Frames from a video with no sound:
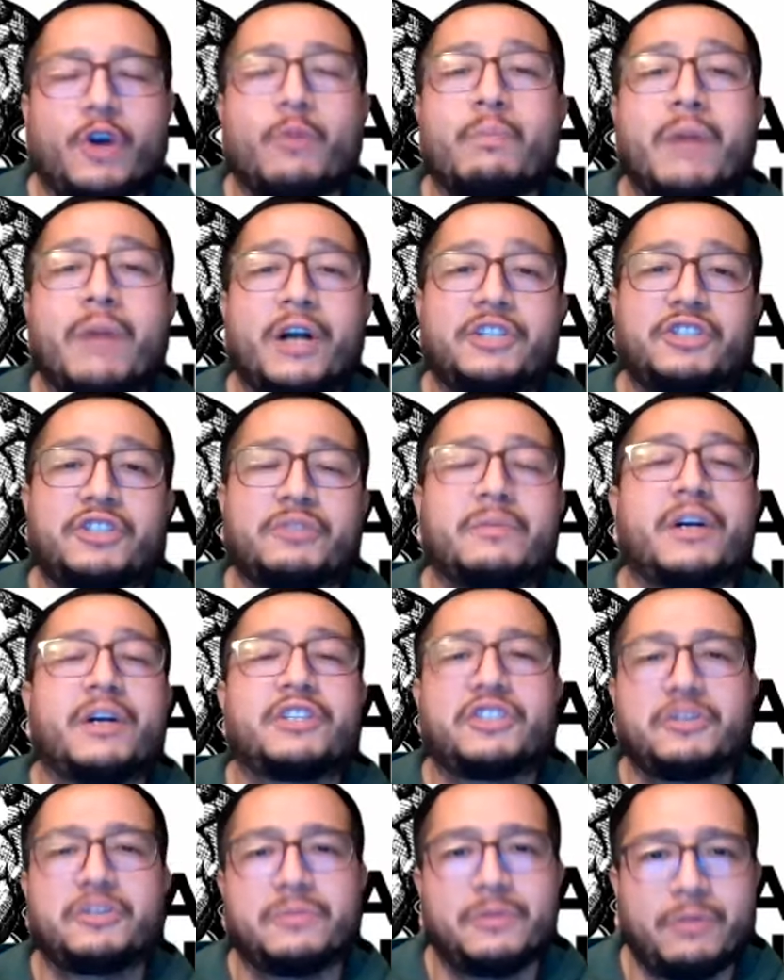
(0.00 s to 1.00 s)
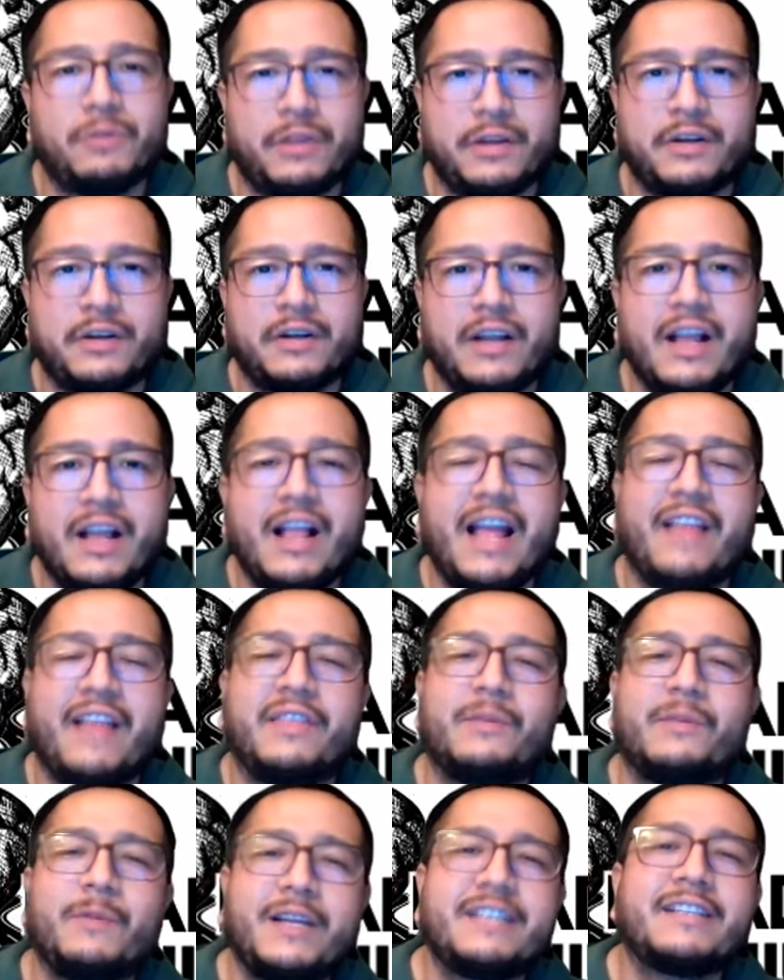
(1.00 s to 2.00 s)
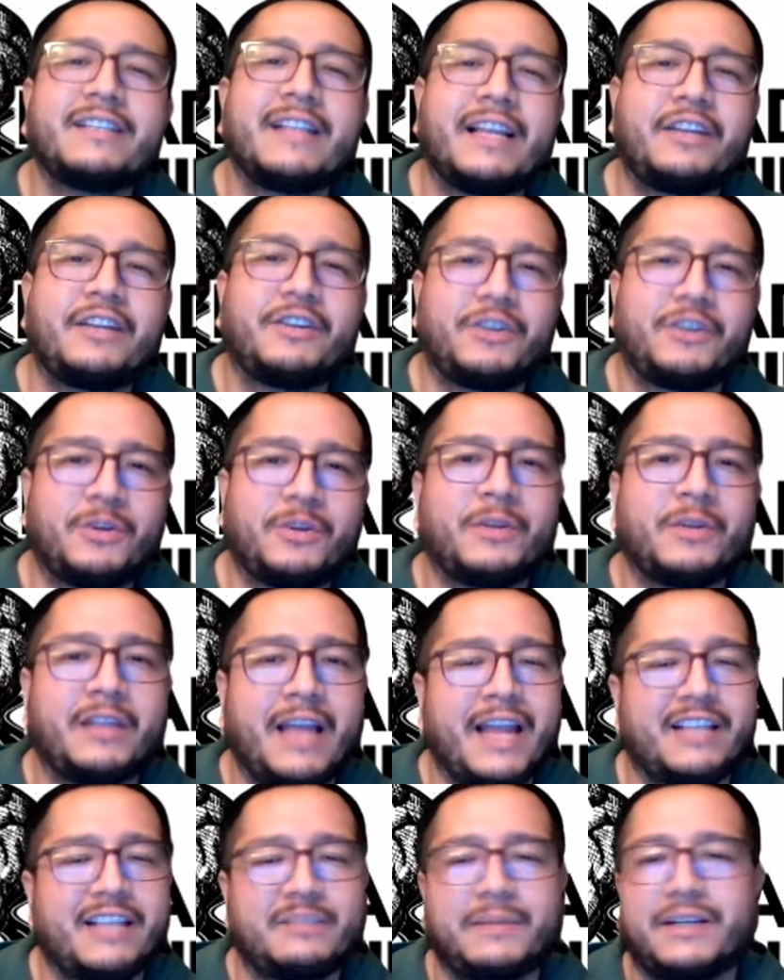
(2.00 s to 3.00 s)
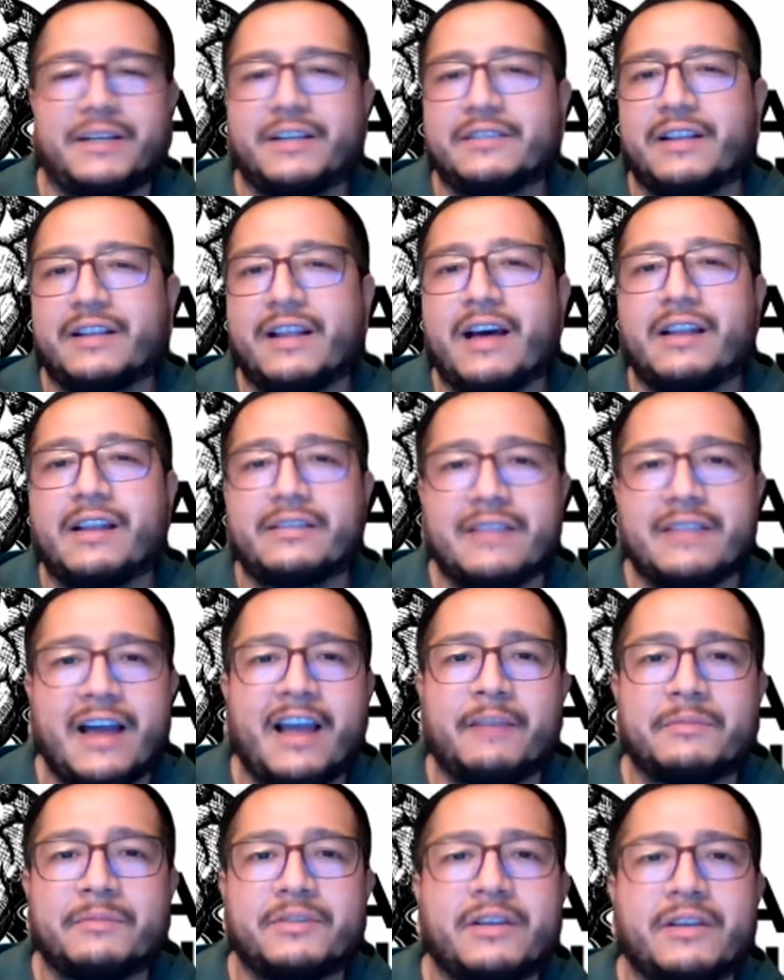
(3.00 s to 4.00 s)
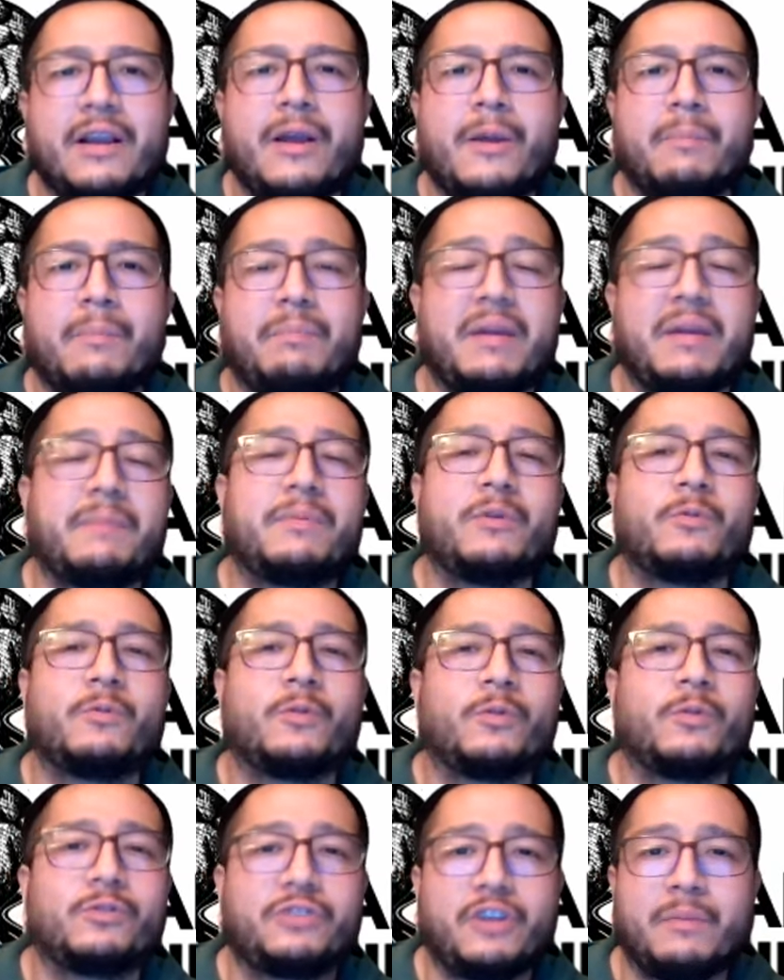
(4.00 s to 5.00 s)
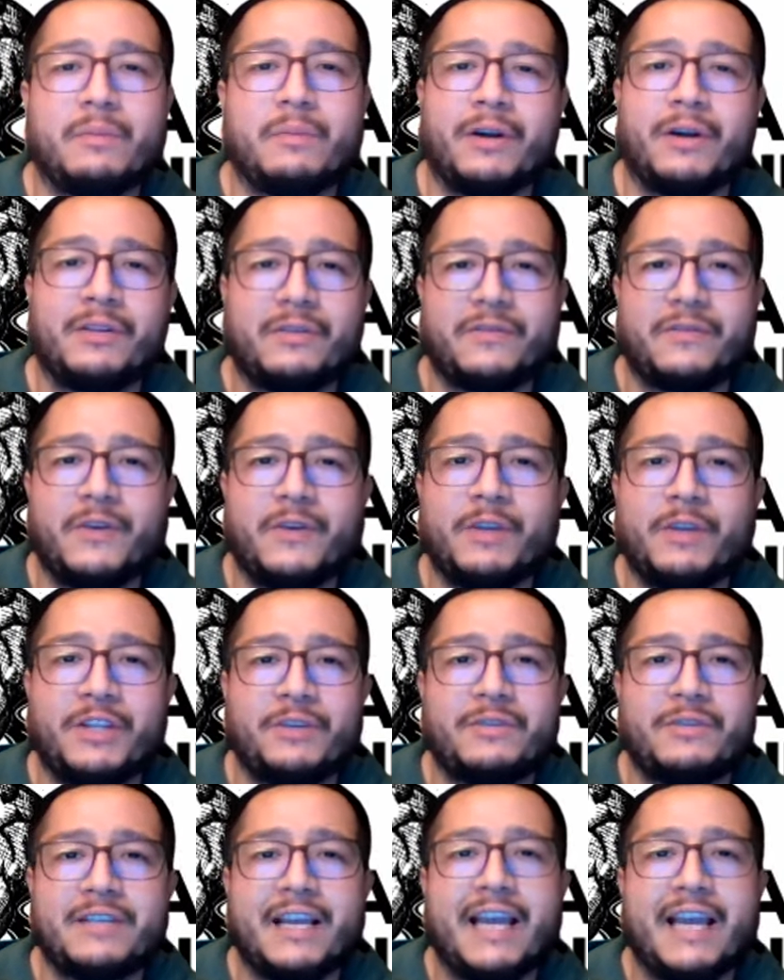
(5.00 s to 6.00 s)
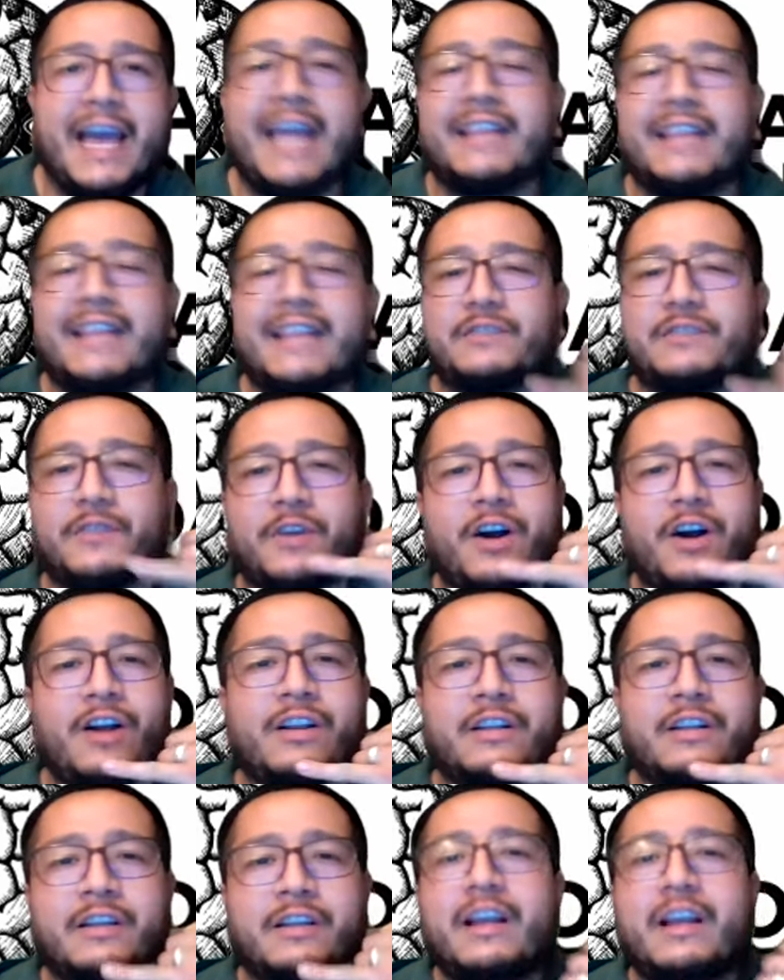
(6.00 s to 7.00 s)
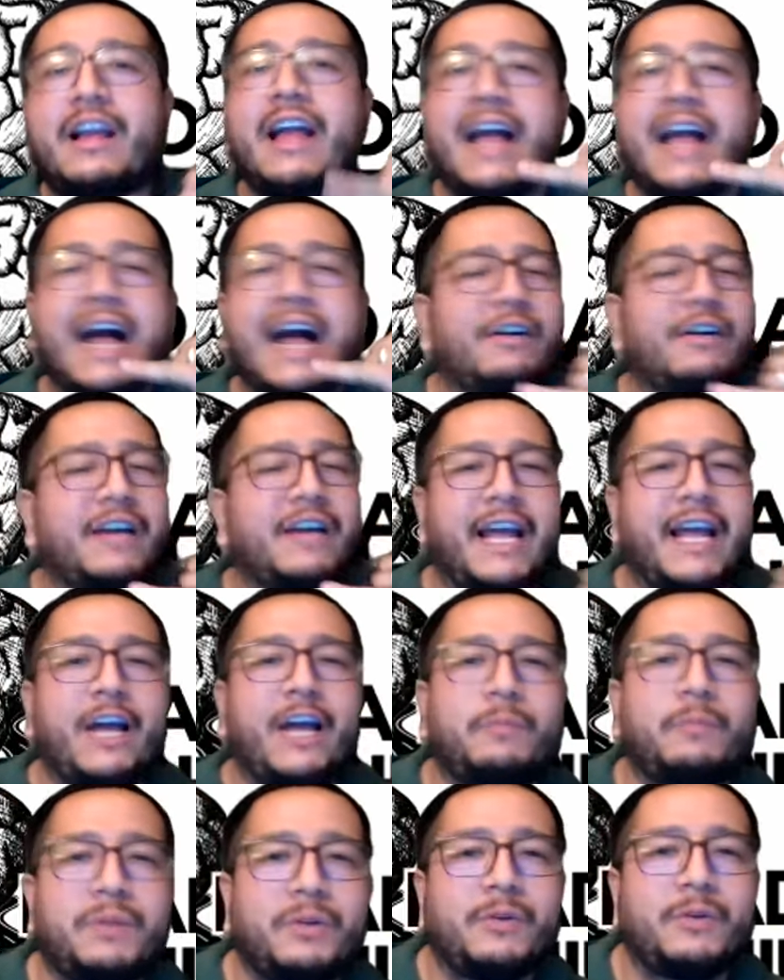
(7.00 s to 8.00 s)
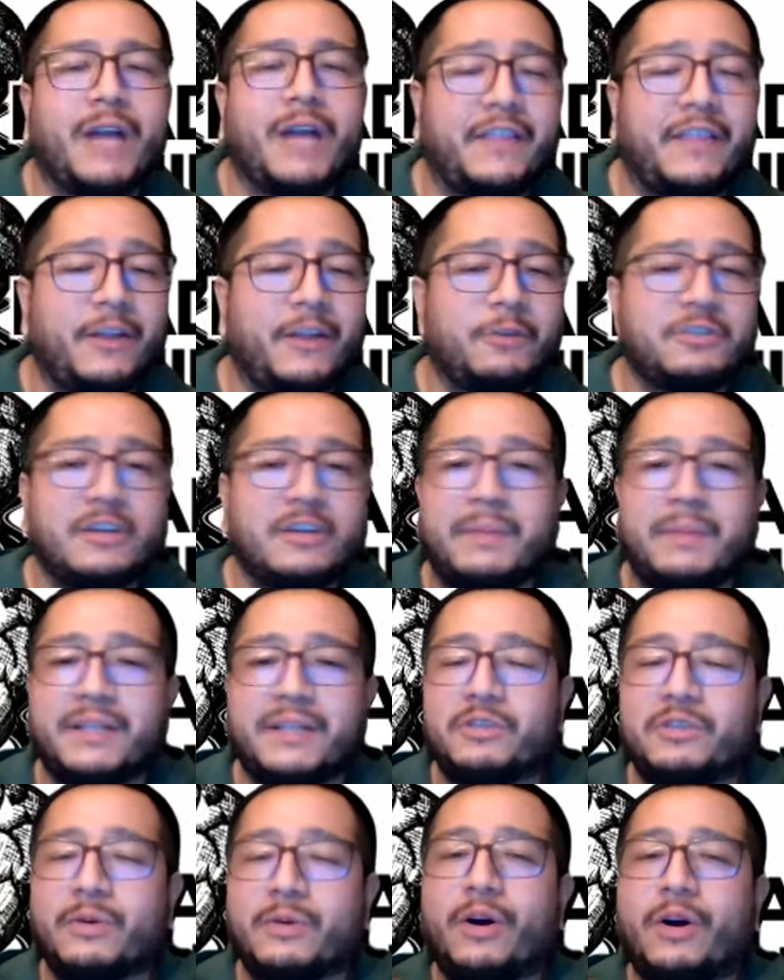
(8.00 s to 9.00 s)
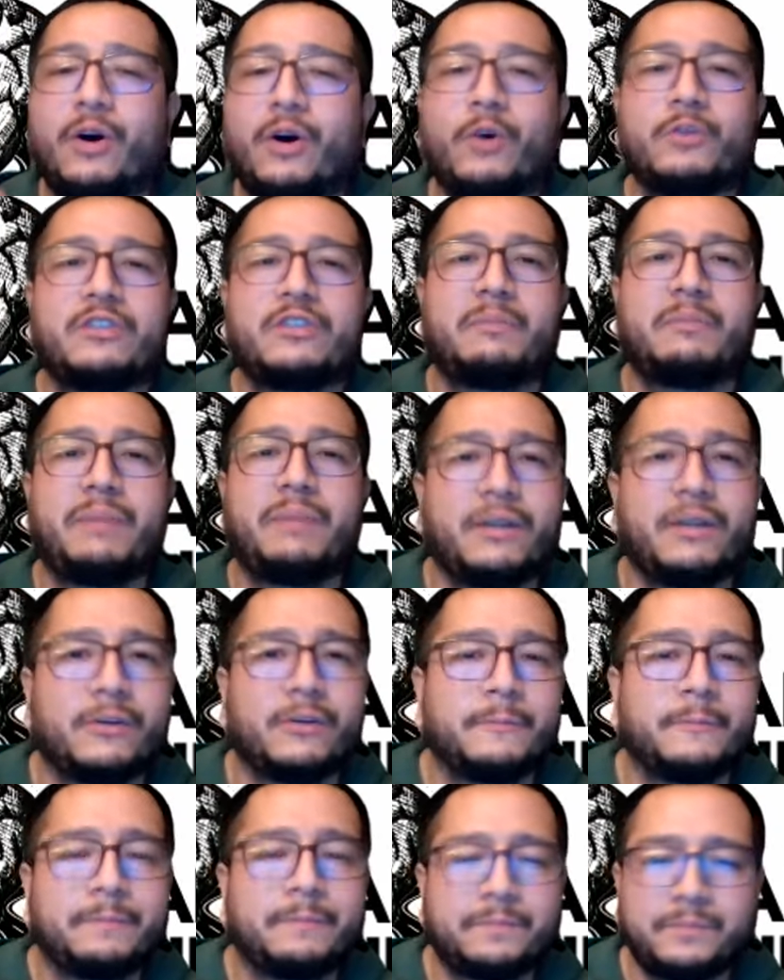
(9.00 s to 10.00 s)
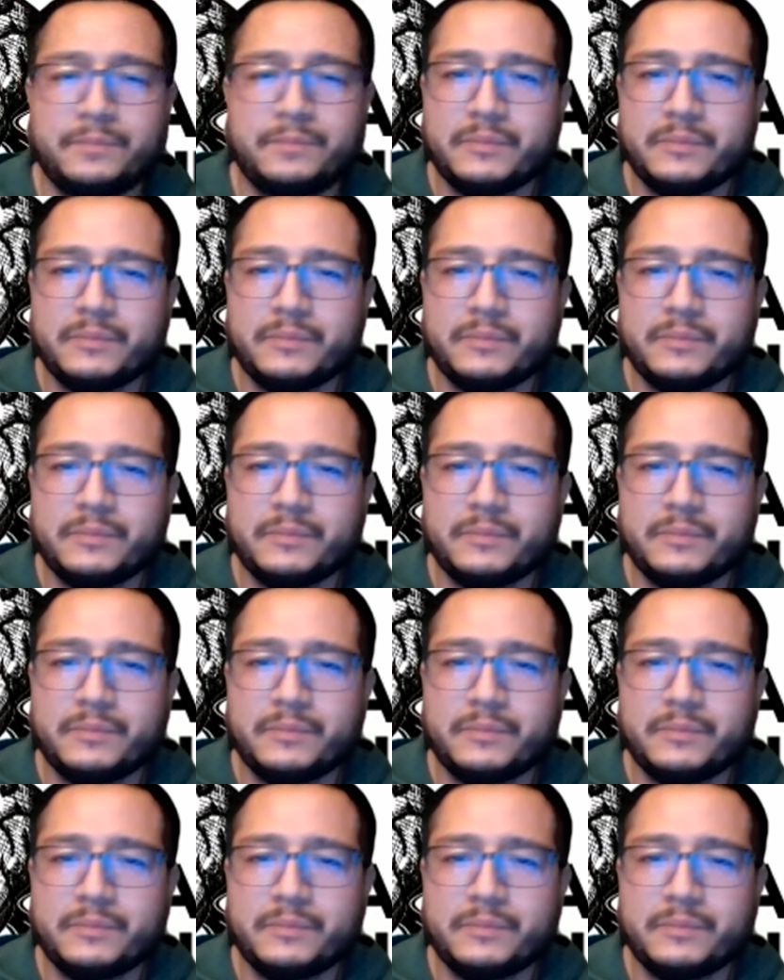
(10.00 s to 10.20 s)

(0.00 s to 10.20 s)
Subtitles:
go much, much smoother. And the reason that you're doing that is because a lot of times people will jump on the phone and you say, hey, thanks for calling. How can I help you? And they'll jump into a whole spiel